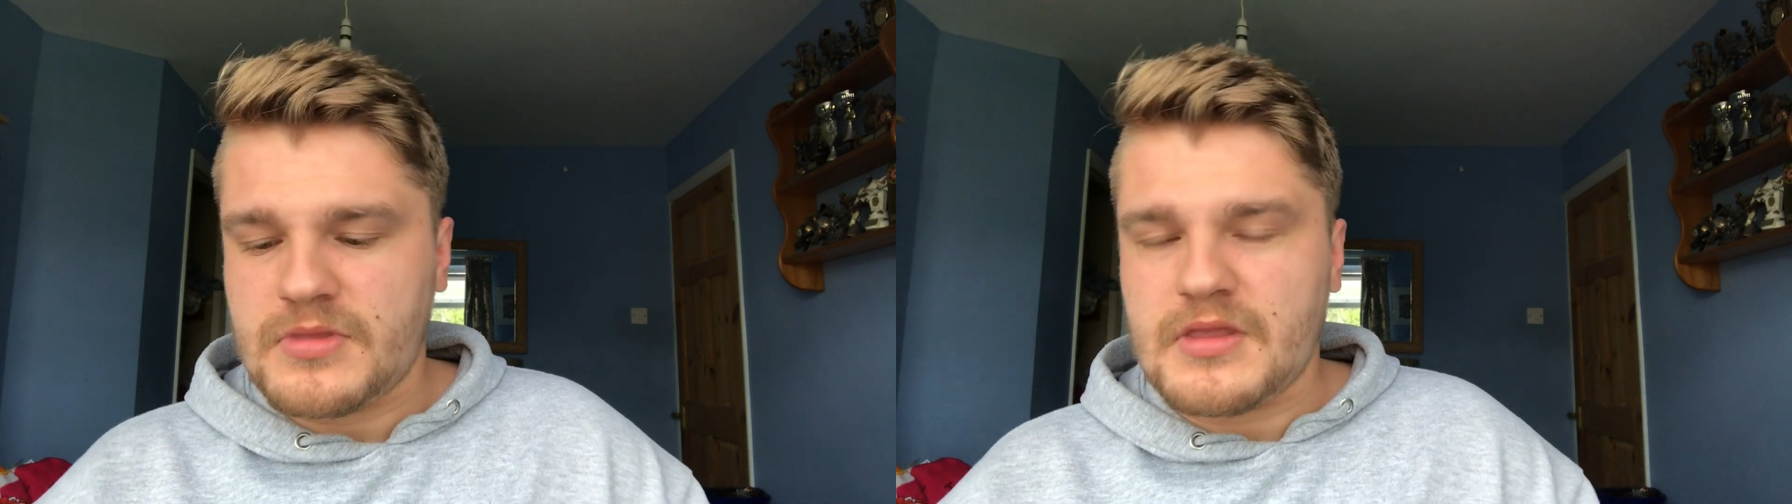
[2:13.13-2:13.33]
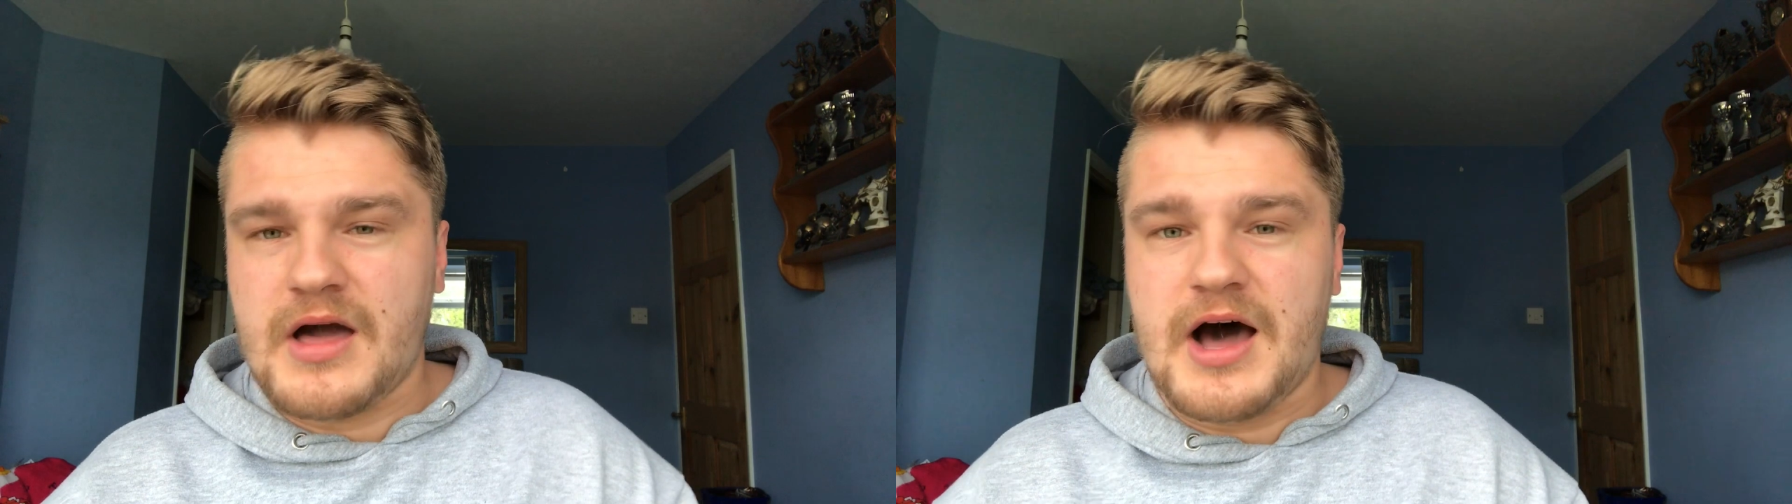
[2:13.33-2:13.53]

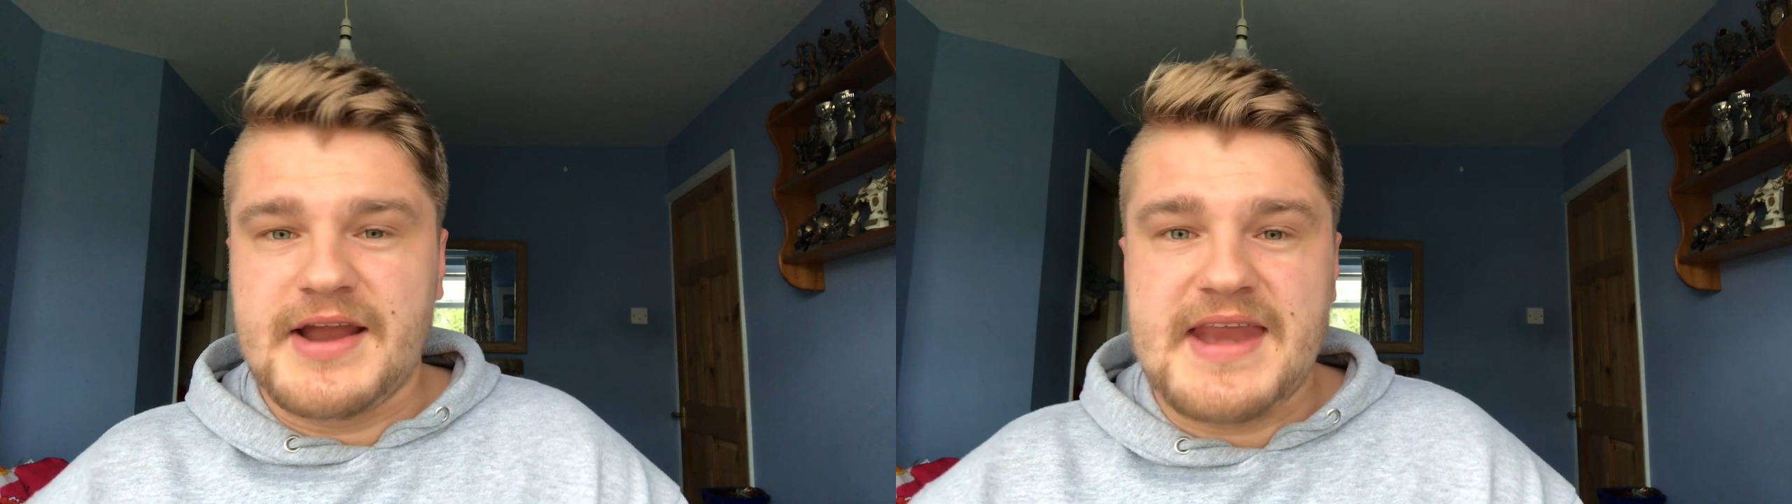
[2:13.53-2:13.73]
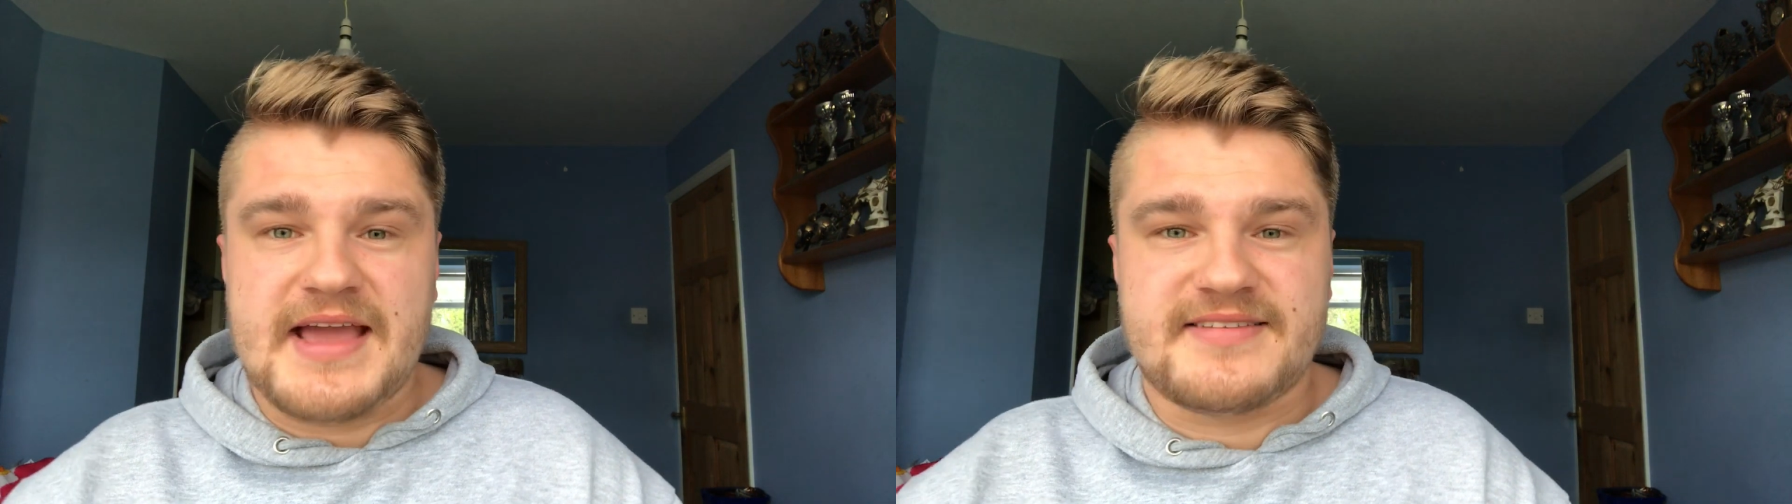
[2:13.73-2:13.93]

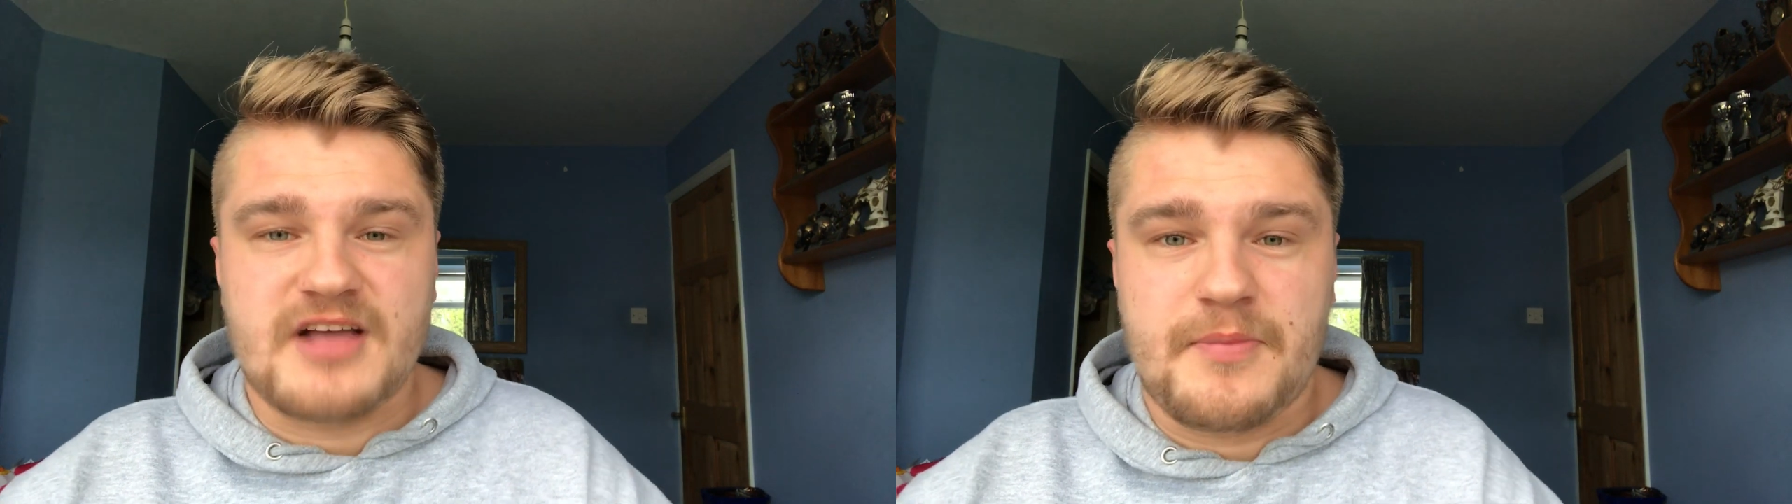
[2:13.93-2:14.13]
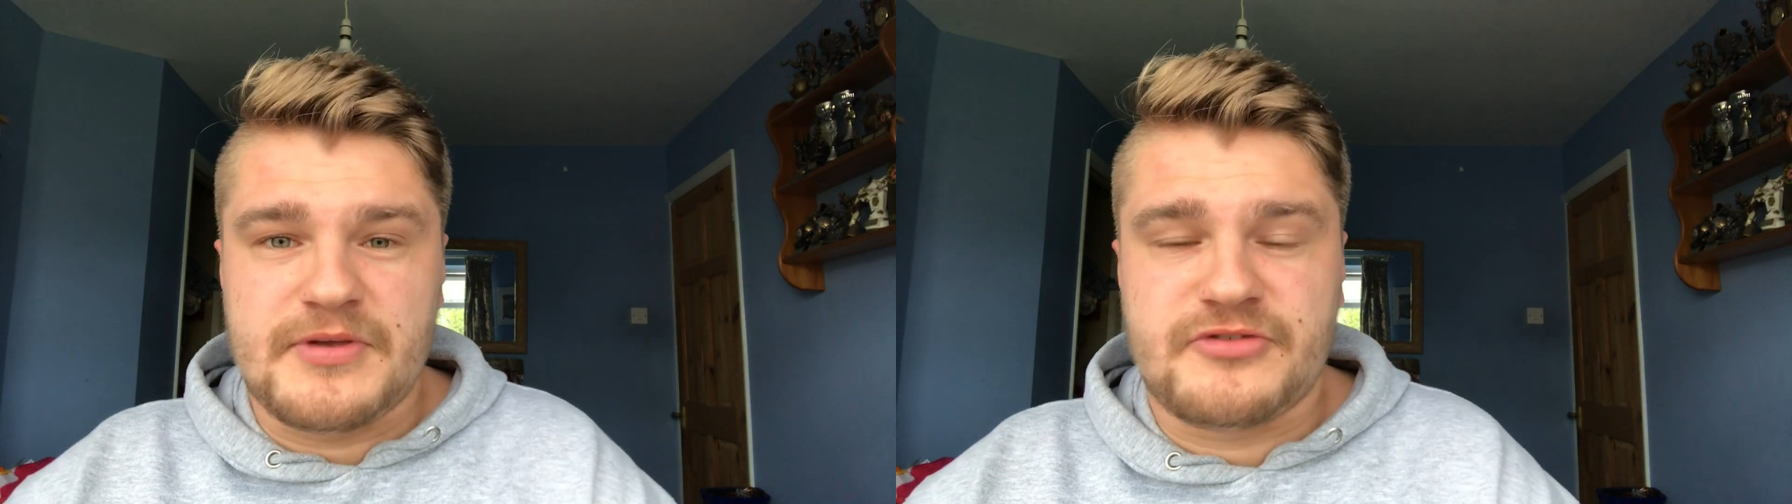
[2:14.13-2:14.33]
Next
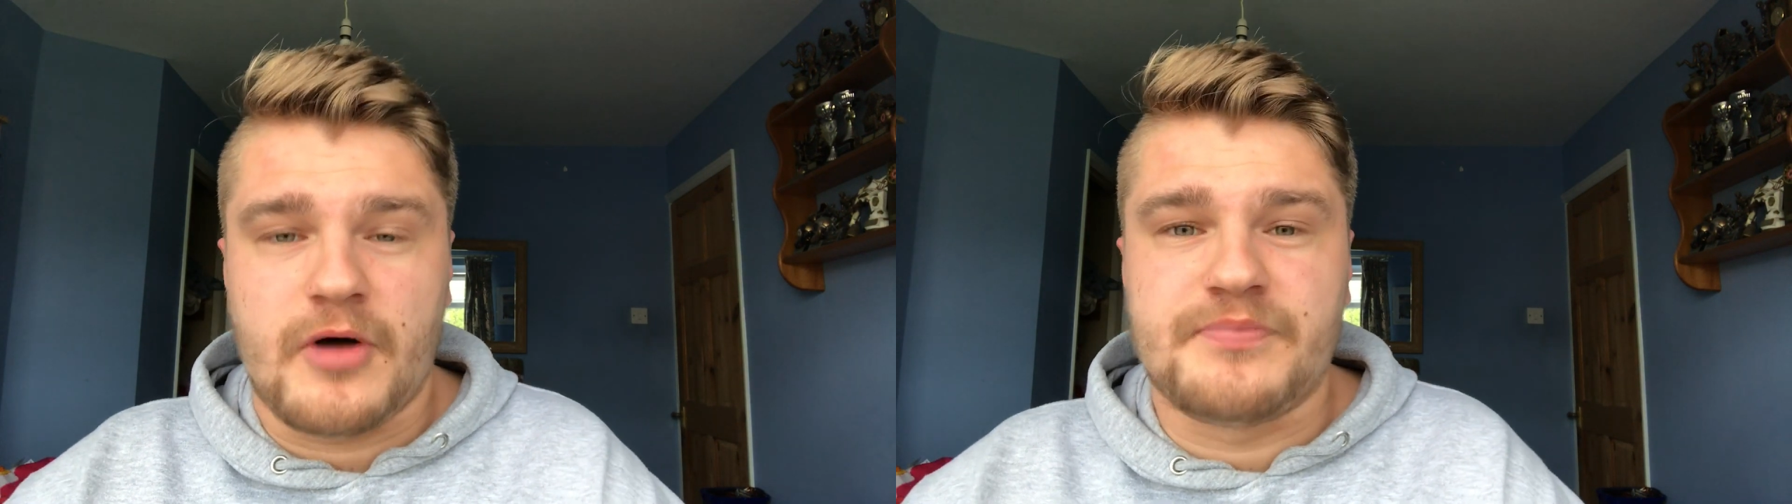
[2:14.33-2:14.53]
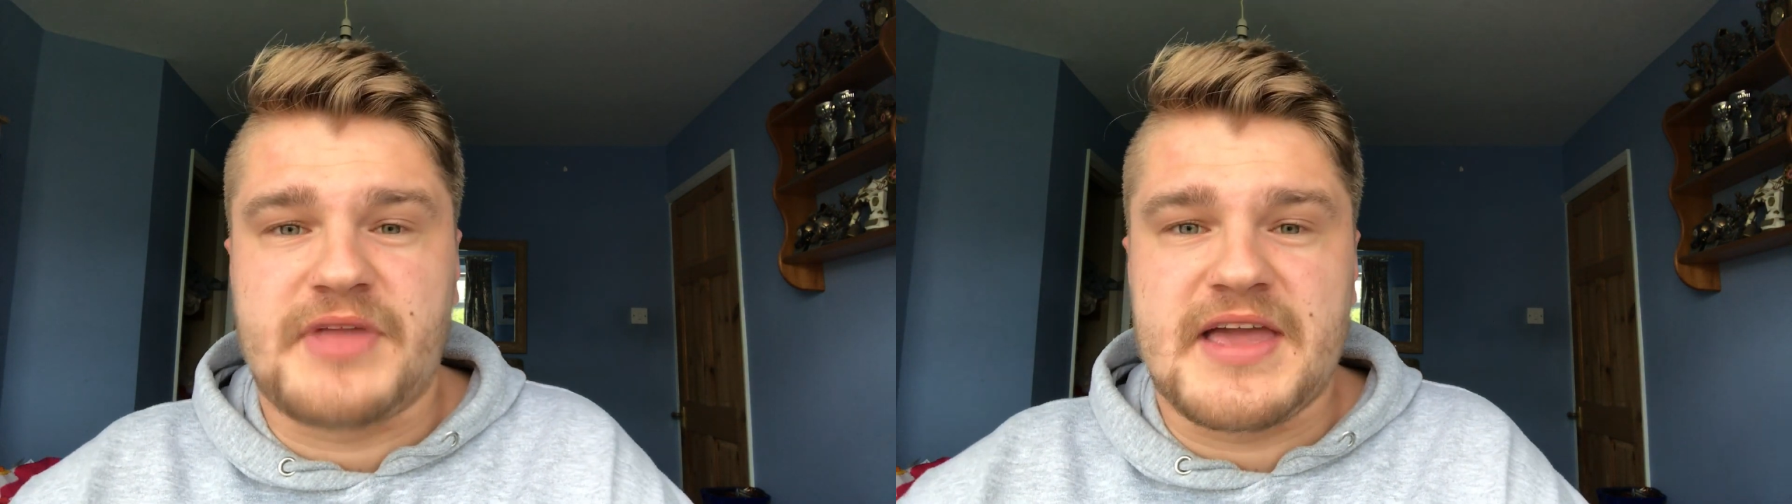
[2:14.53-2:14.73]
up is
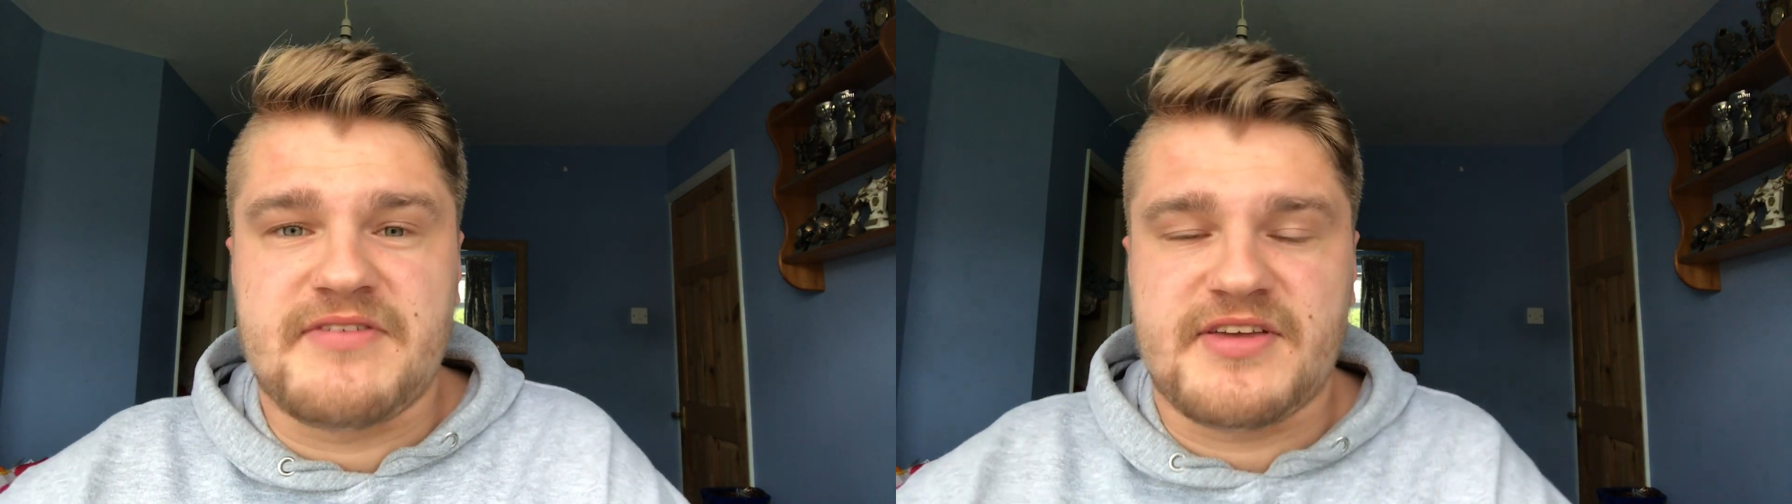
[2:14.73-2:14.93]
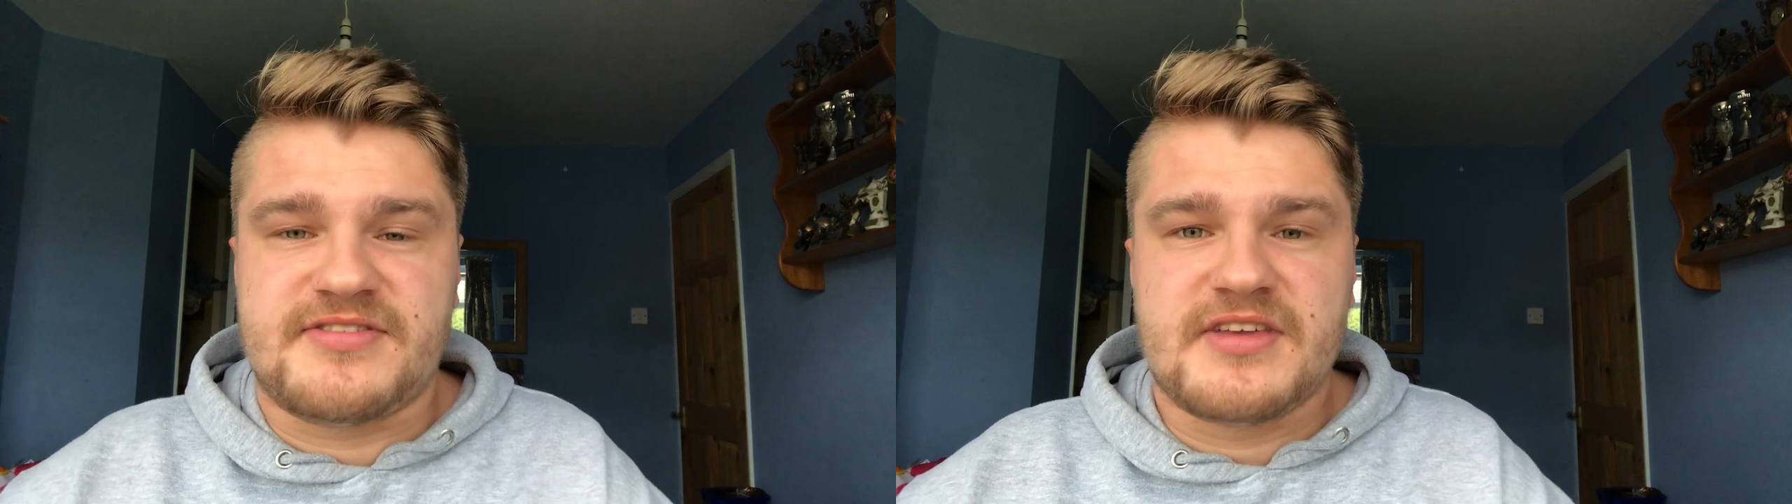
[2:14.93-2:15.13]
Tom
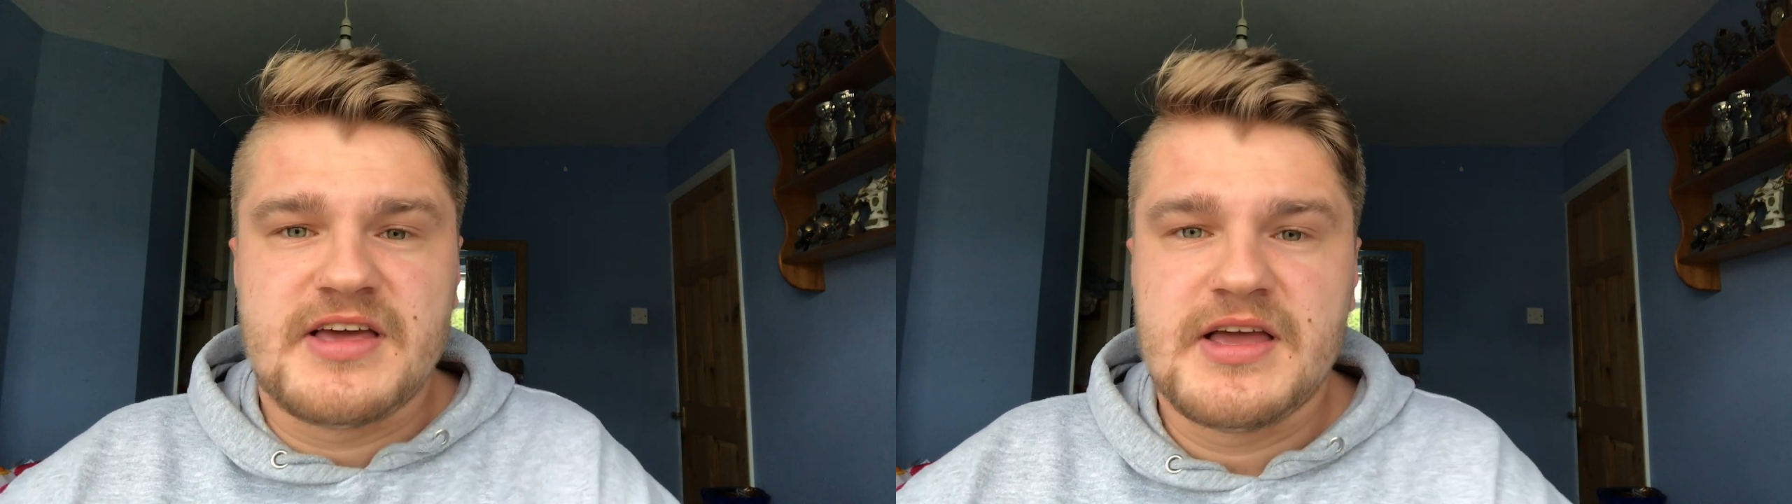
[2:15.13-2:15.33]
Davis.